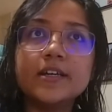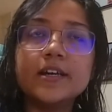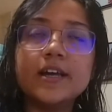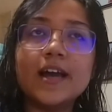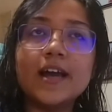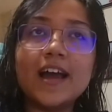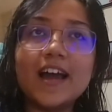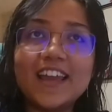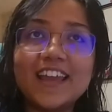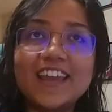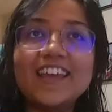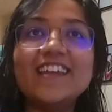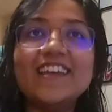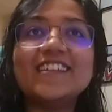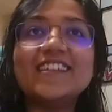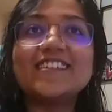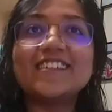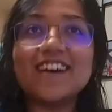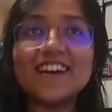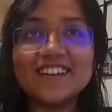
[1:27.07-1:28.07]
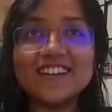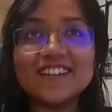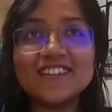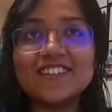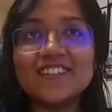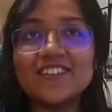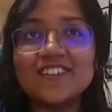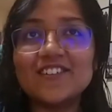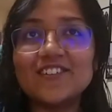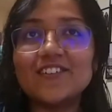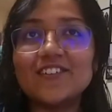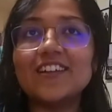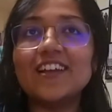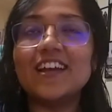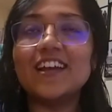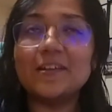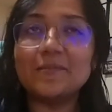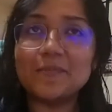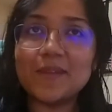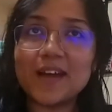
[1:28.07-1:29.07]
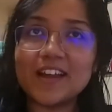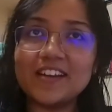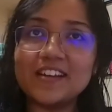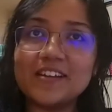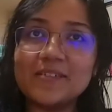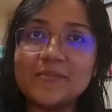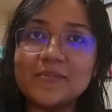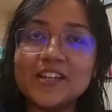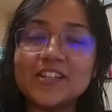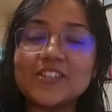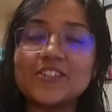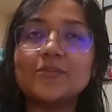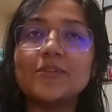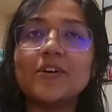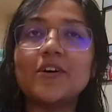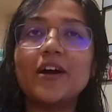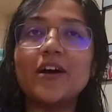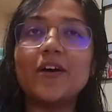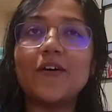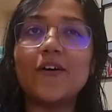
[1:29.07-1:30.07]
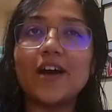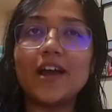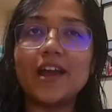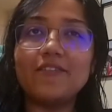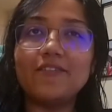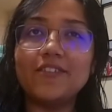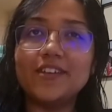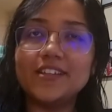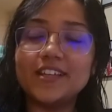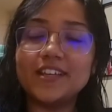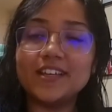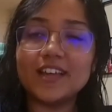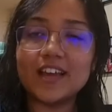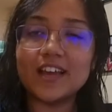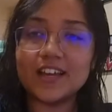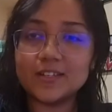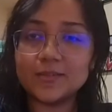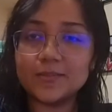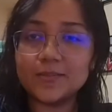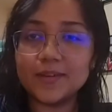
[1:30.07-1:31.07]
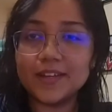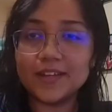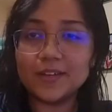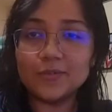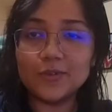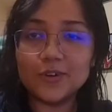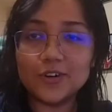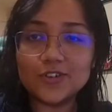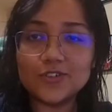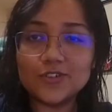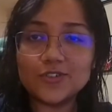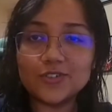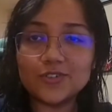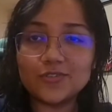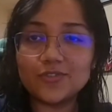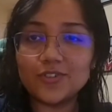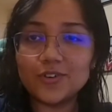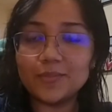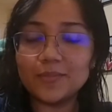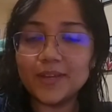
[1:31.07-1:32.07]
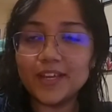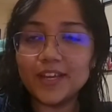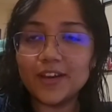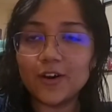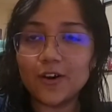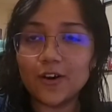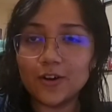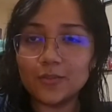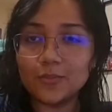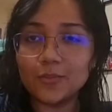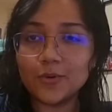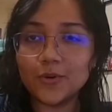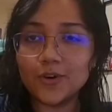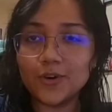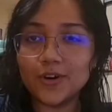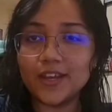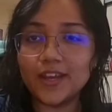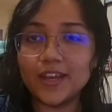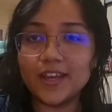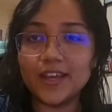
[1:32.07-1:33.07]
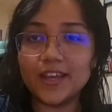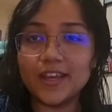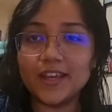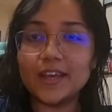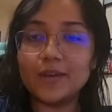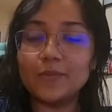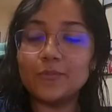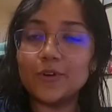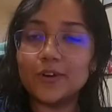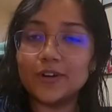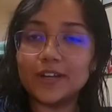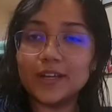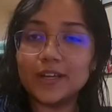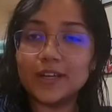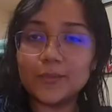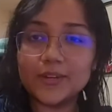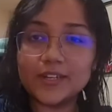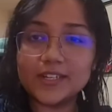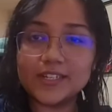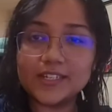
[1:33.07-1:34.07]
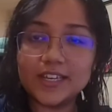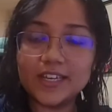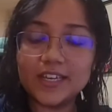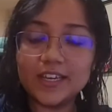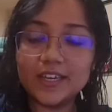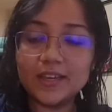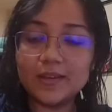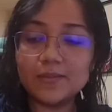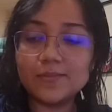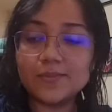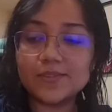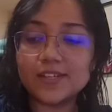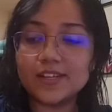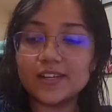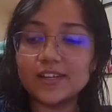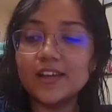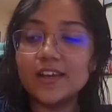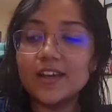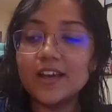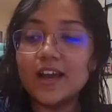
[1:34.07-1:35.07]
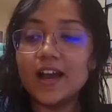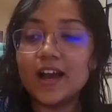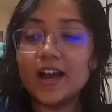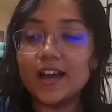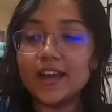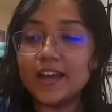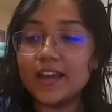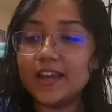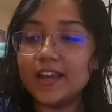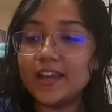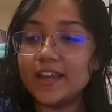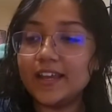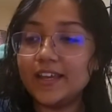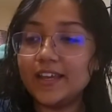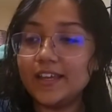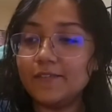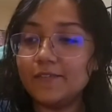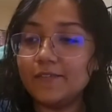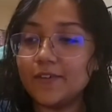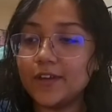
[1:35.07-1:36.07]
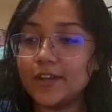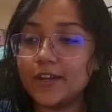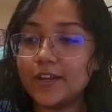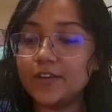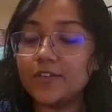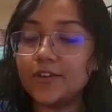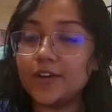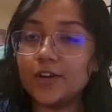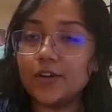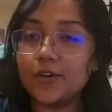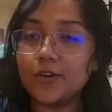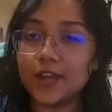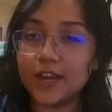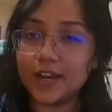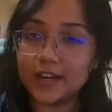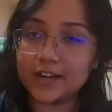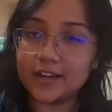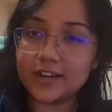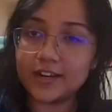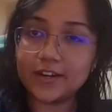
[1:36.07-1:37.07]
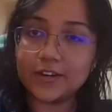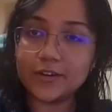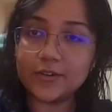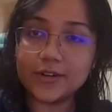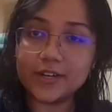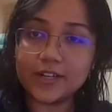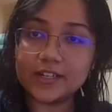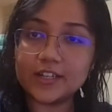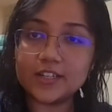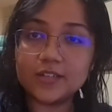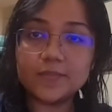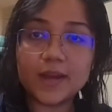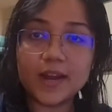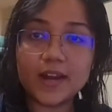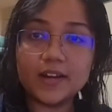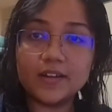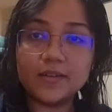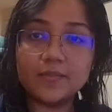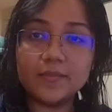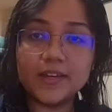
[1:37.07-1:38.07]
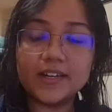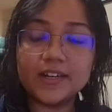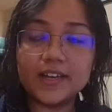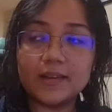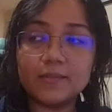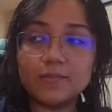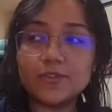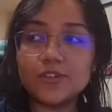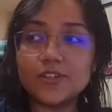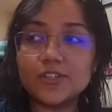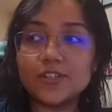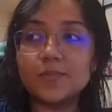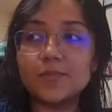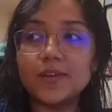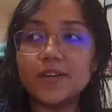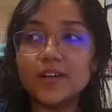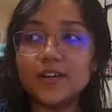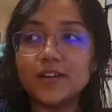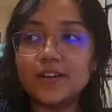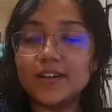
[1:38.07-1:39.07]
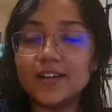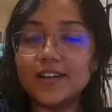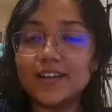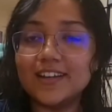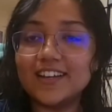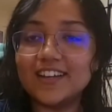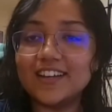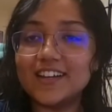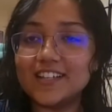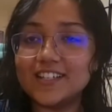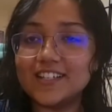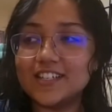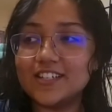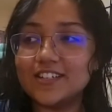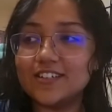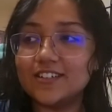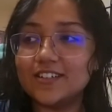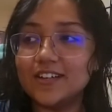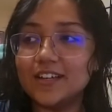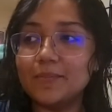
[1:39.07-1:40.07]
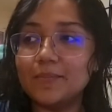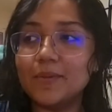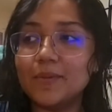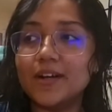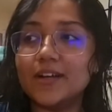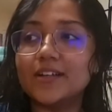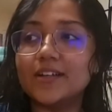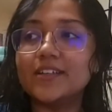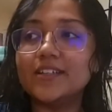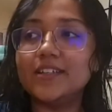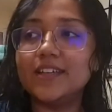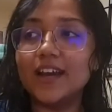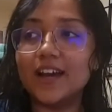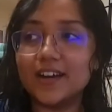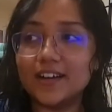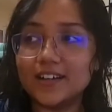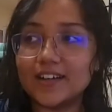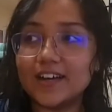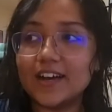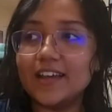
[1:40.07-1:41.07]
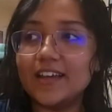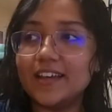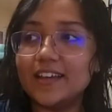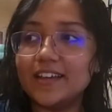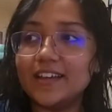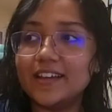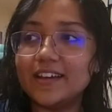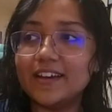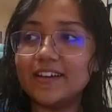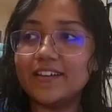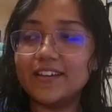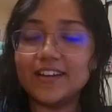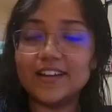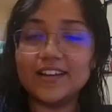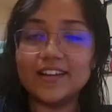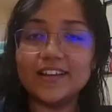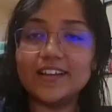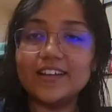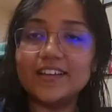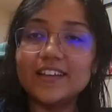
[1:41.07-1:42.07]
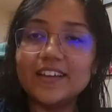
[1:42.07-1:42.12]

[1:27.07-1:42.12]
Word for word: I started the role in pandemic, so everything has been virtual for me, onboarding and working with teams, and I even relocated during this pandemic time. So it's been a really crazy journey, but yeah, I, I really